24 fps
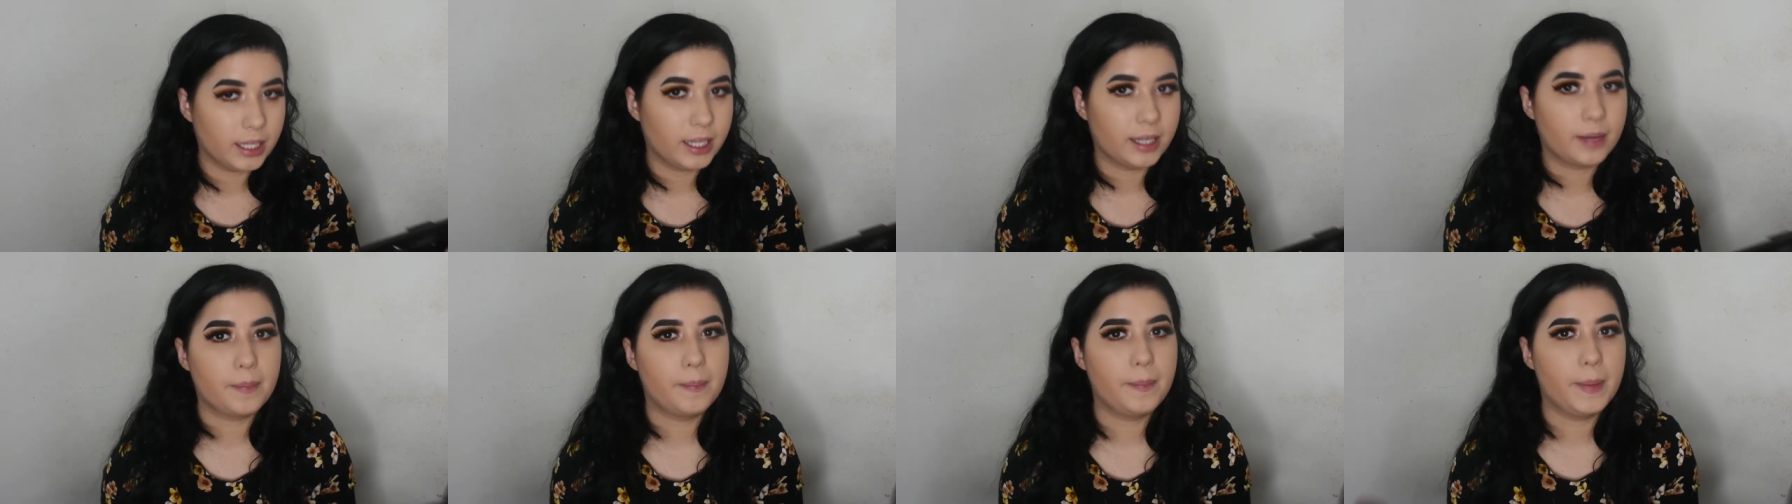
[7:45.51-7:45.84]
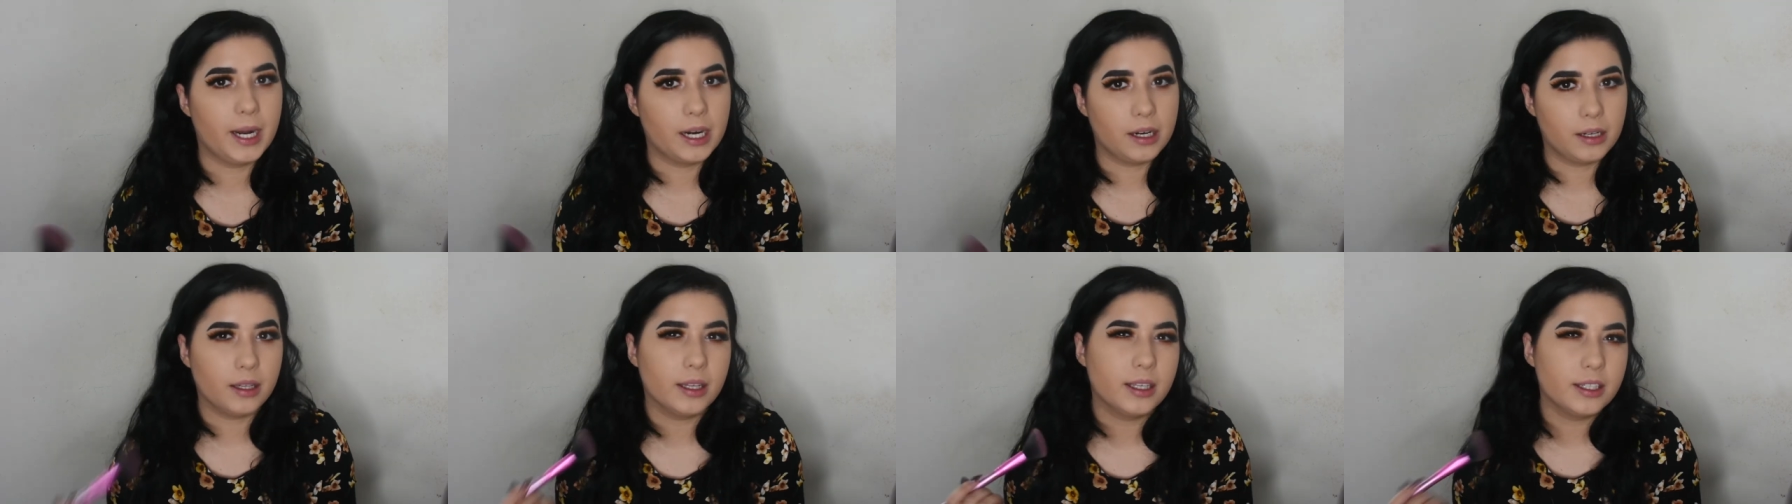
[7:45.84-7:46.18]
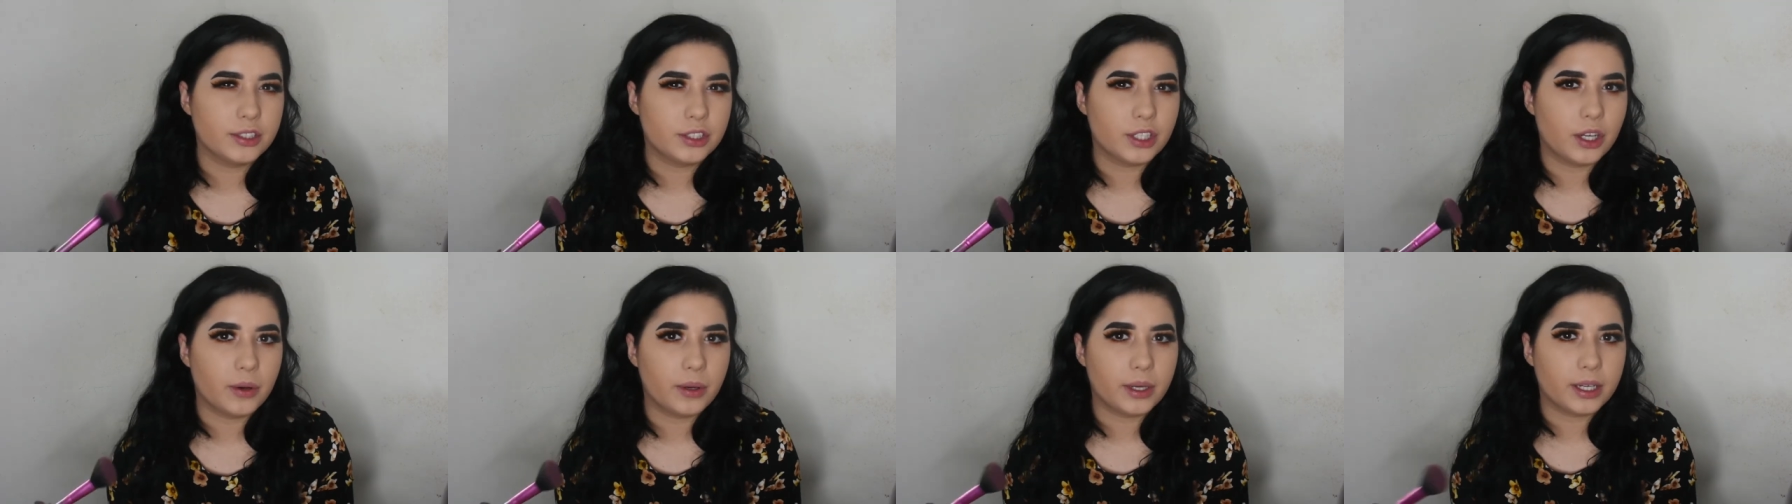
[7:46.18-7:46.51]
like
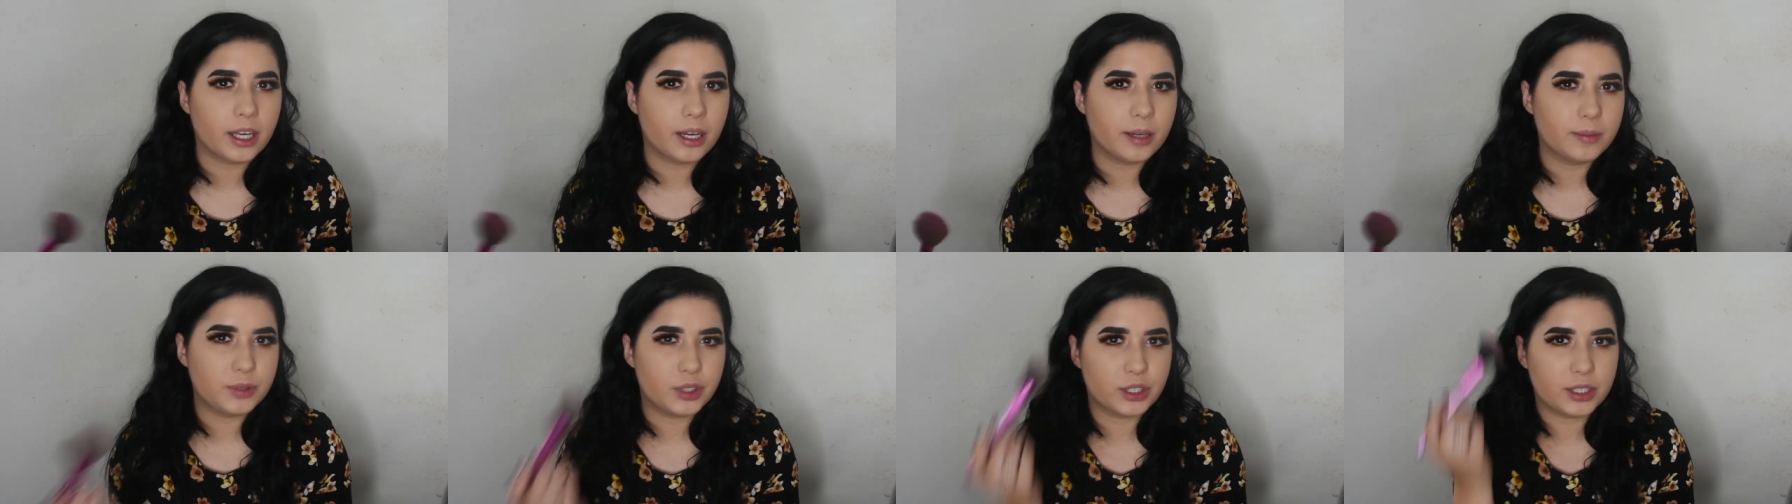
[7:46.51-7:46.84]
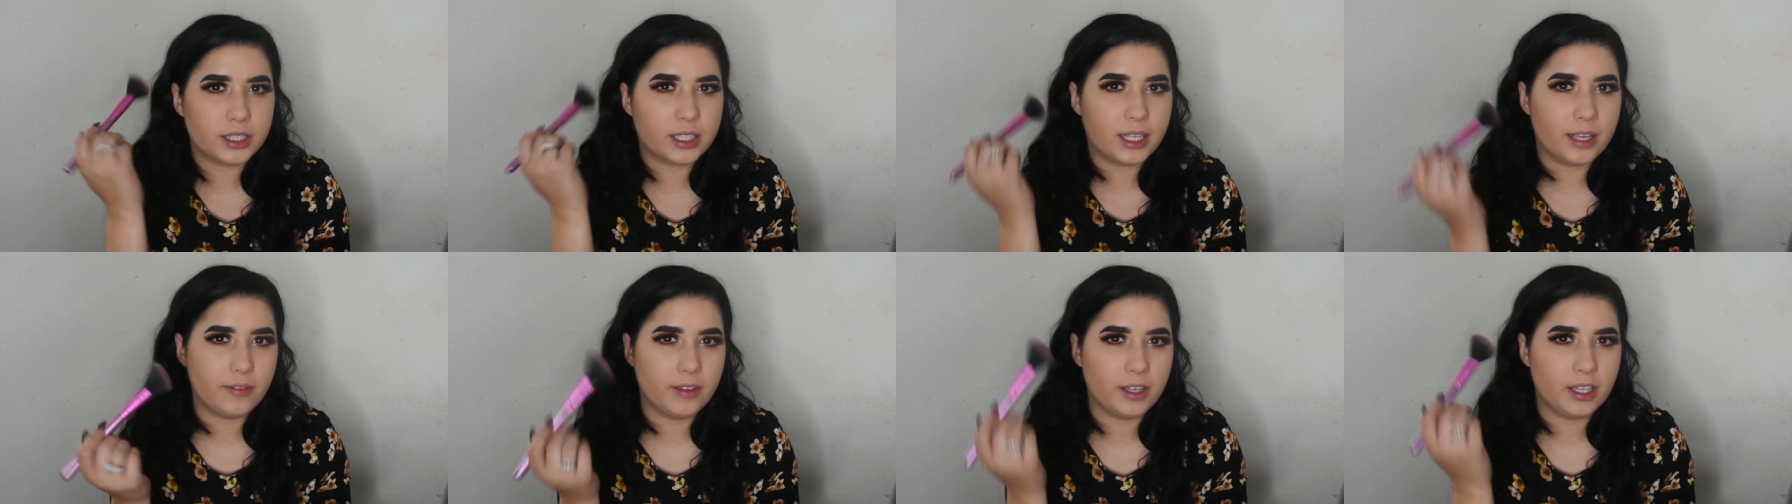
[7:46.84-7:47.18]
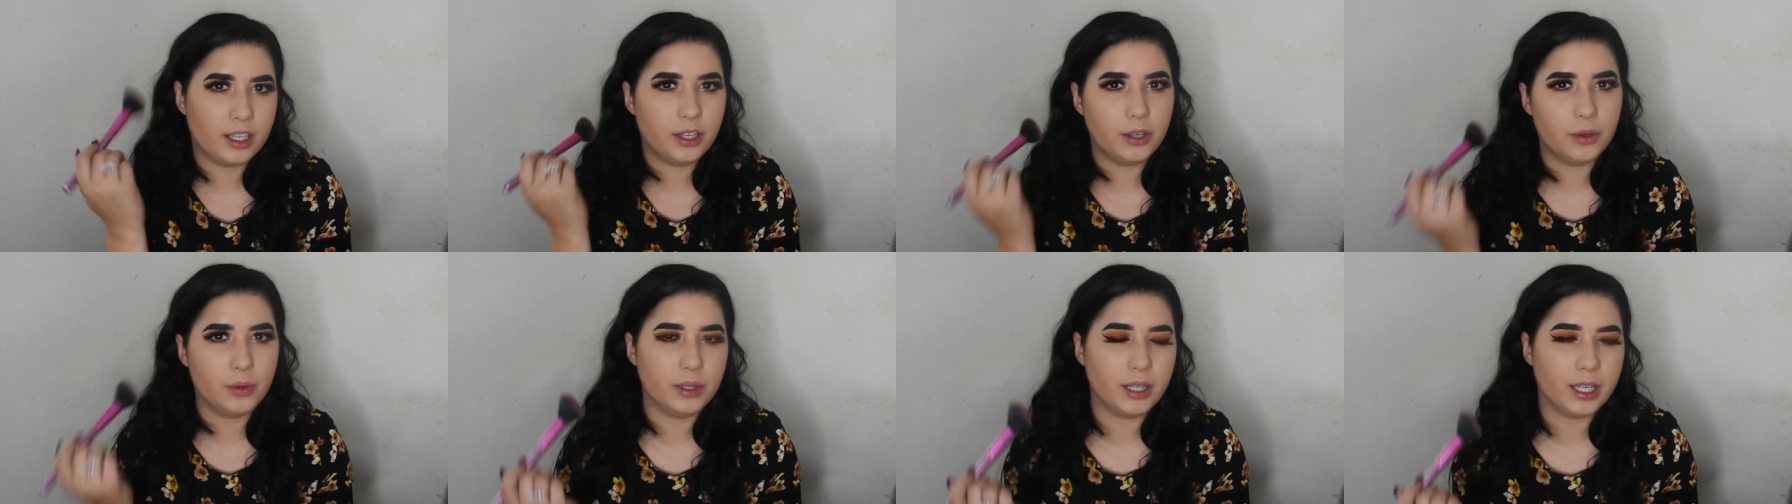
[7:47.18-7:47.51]
barely showing up, just
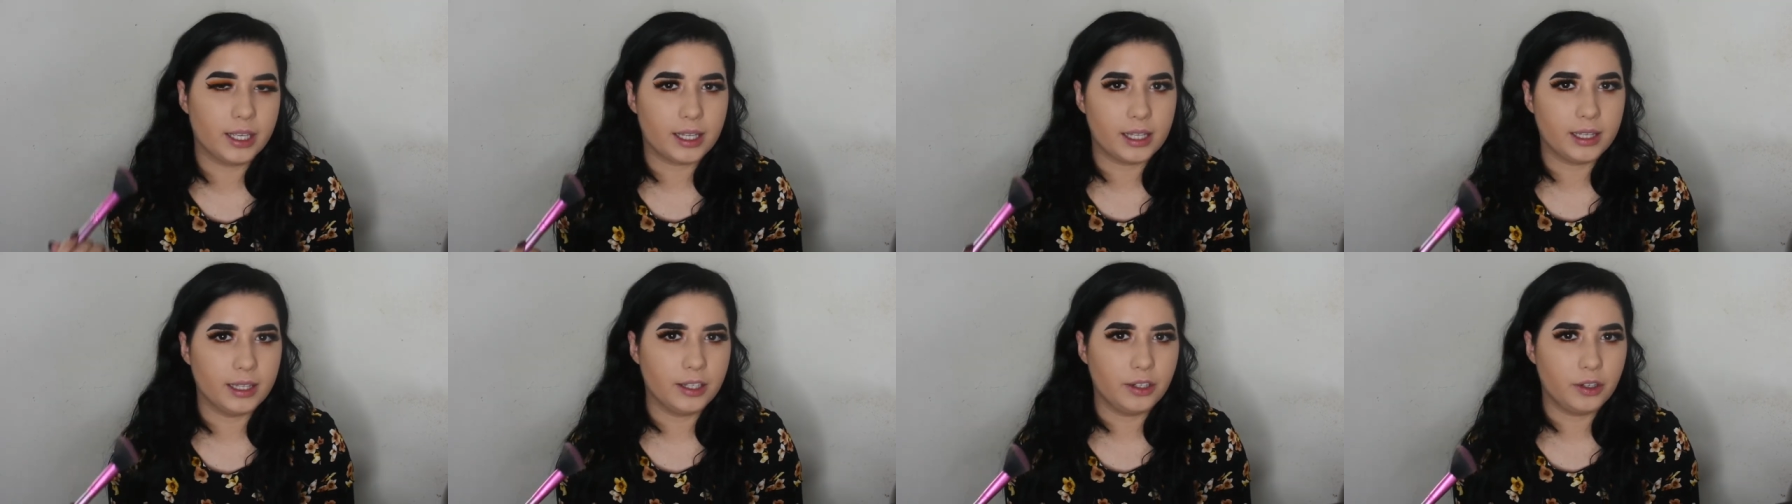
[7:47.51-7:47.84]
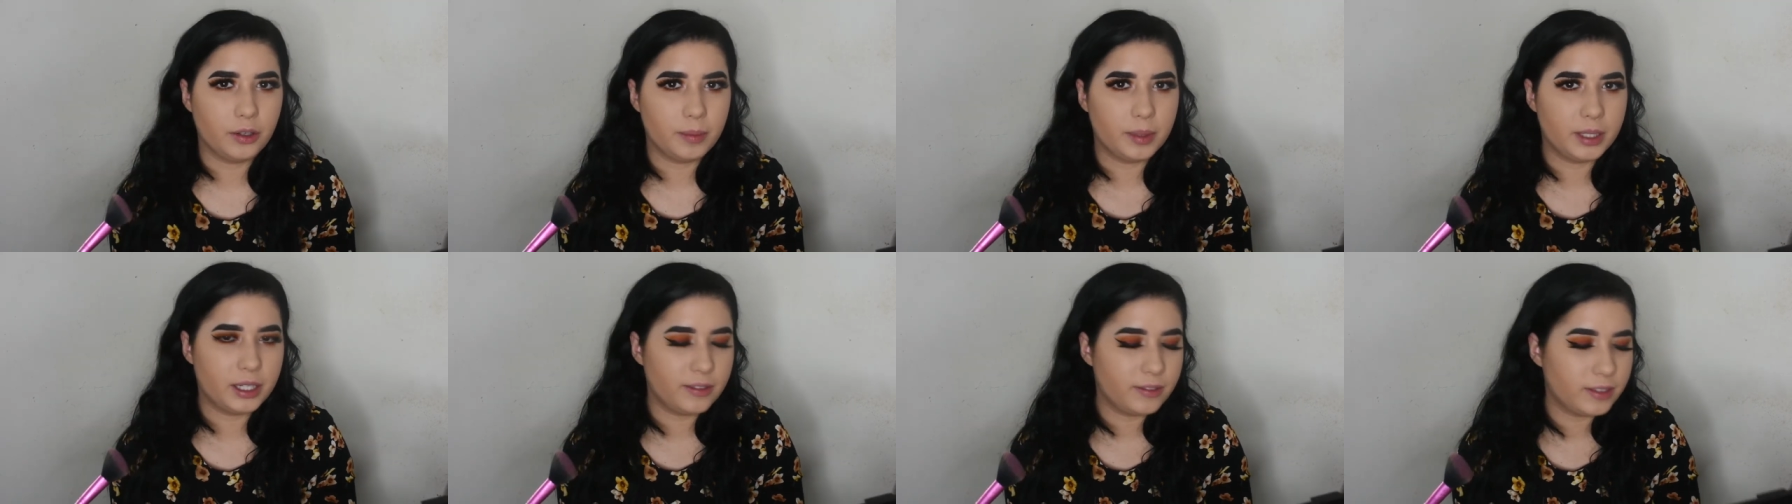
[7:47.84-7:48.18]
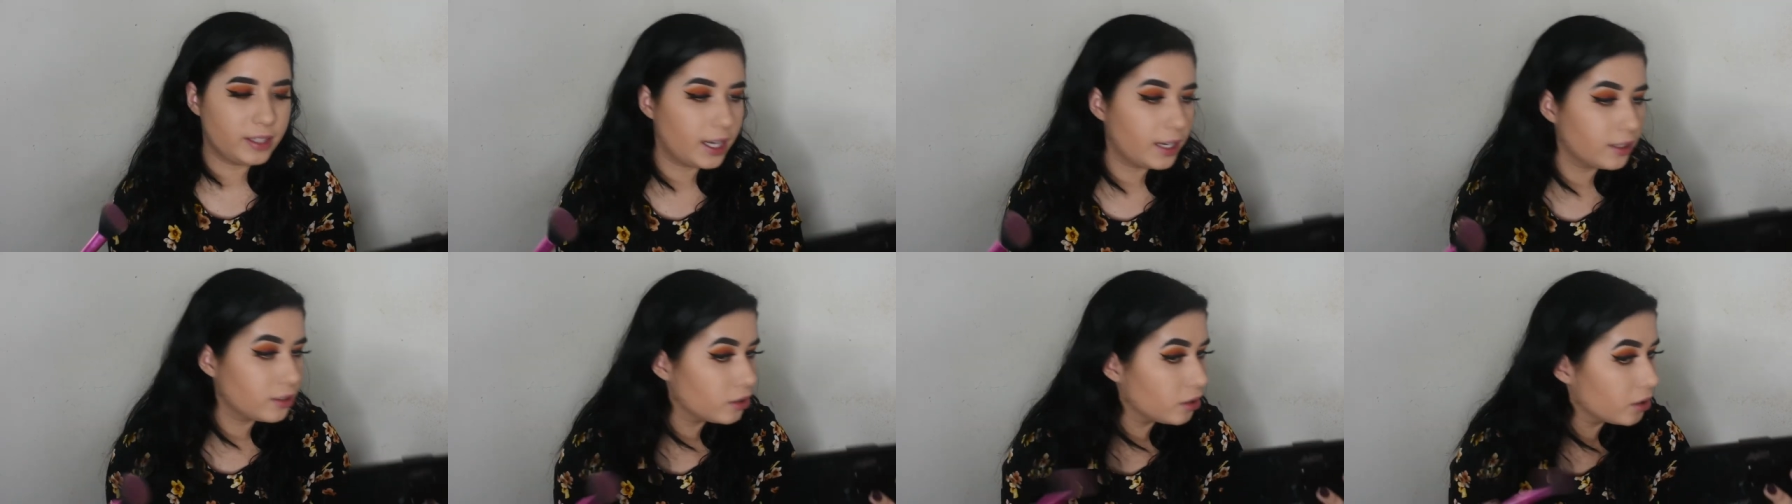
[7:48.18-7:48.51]
giving you like a little bit of
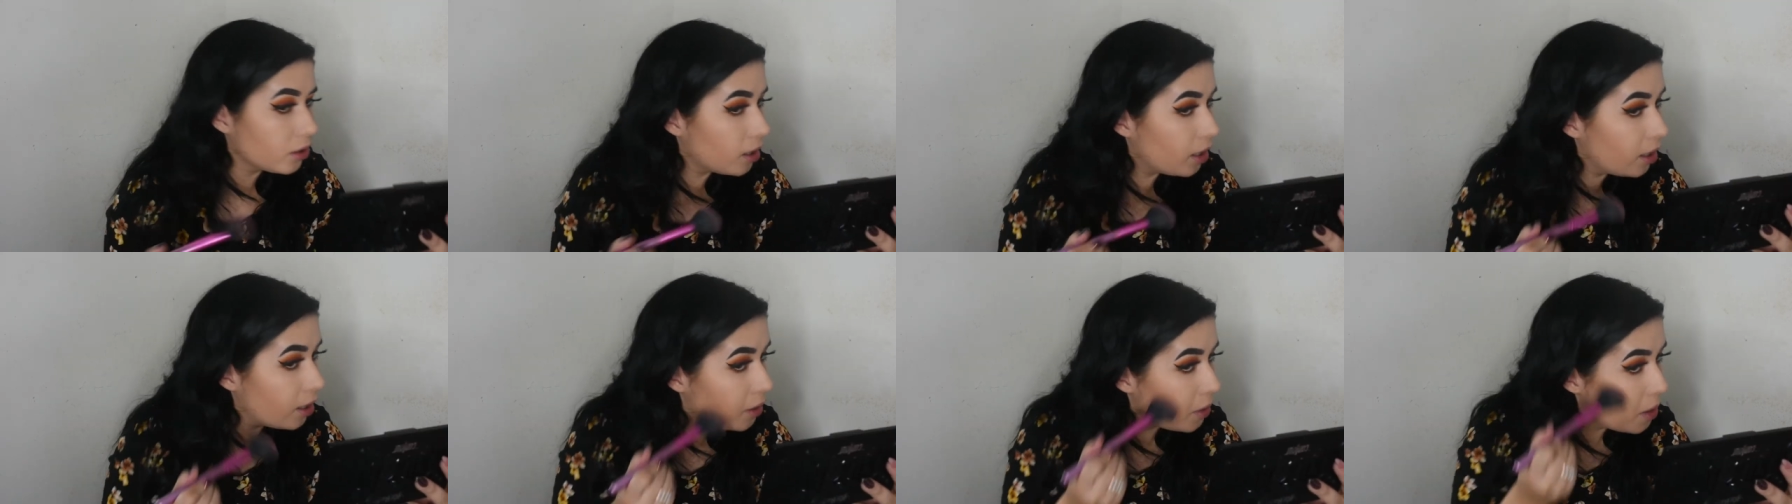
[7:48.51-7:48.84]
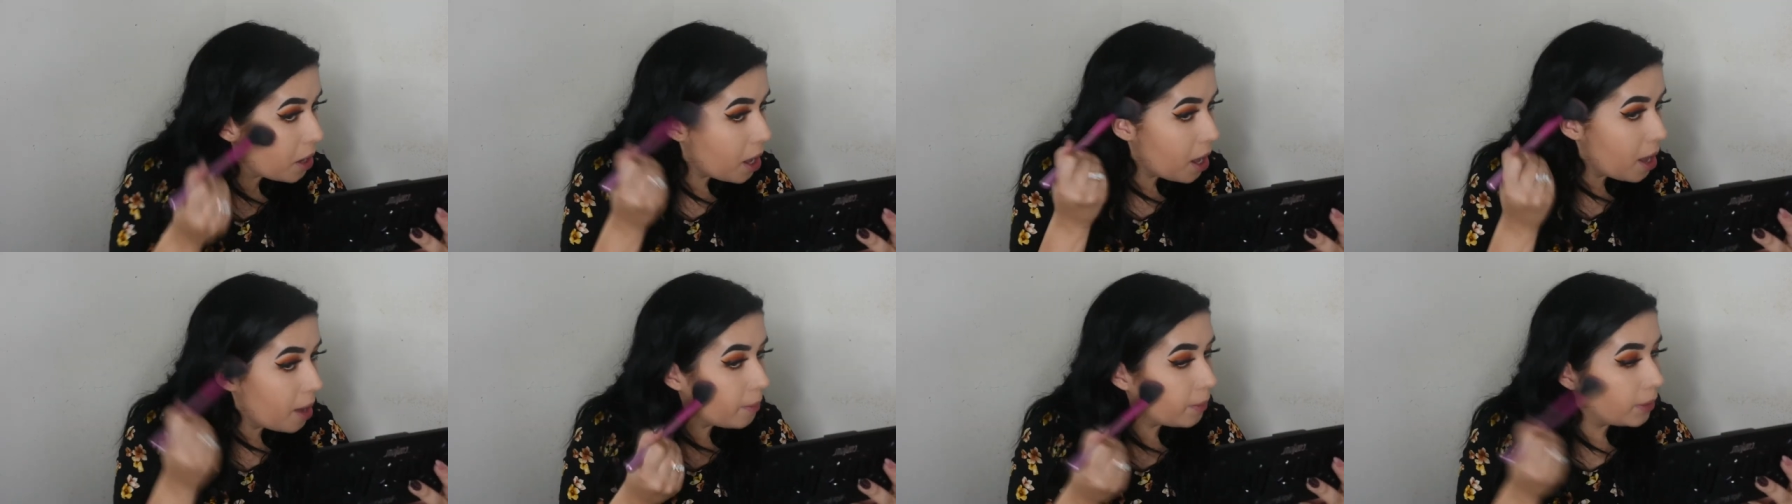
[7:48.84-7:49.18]
a natural glow.